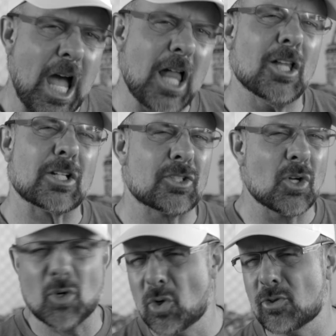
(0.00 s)
Alex,
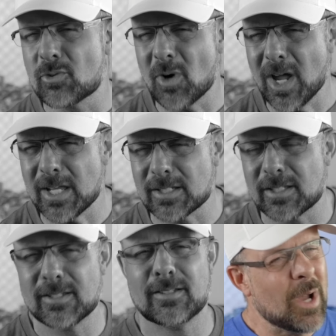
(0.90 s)
who's right?
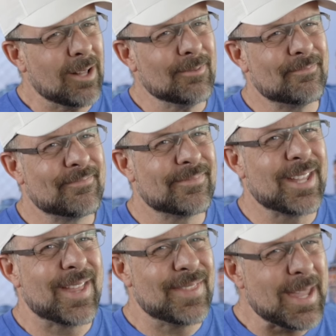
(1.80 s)
Well,
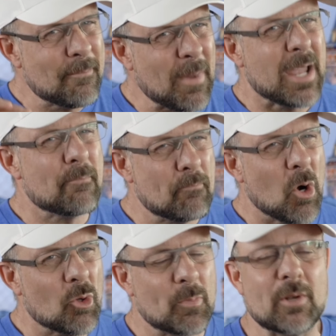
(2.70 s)
they might
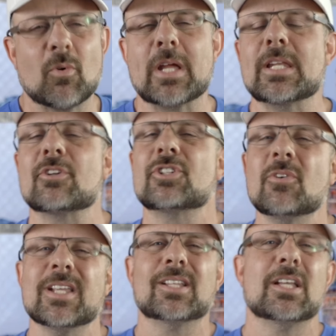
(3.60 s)
both be right. Now,
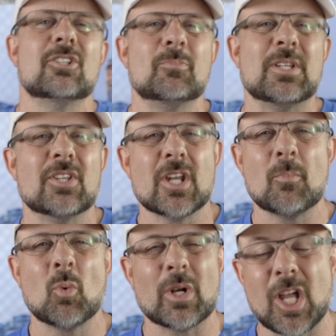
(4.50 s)
Sony claims to be the
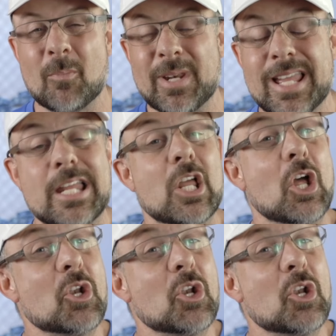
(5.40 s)
number one company in